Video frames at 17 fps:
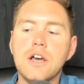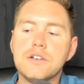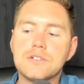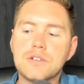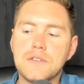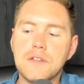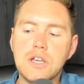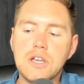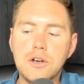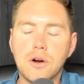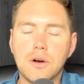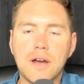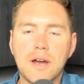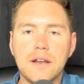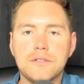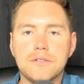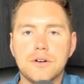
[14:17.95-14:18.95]
so that you don't
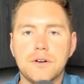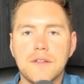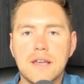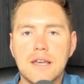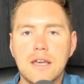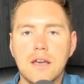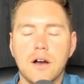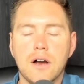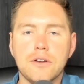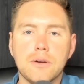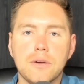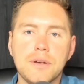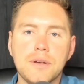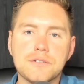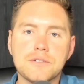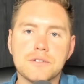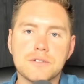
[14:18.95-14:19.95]
got to turn the key on your
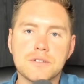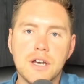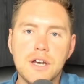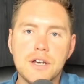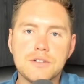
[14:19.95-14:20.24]
business,